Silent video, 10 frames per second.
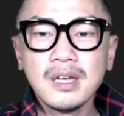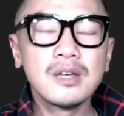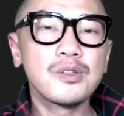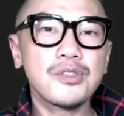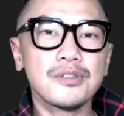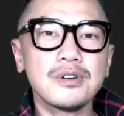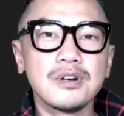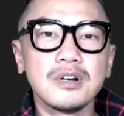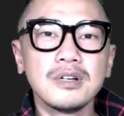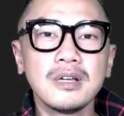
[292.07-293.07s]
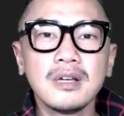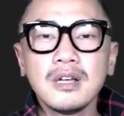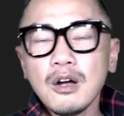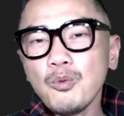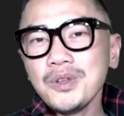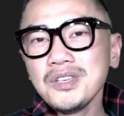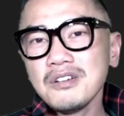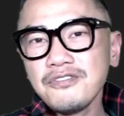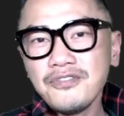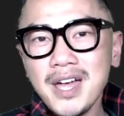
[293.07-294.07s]
Third, when the
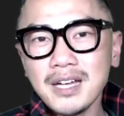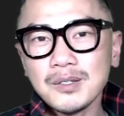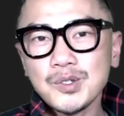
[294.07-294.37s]
effects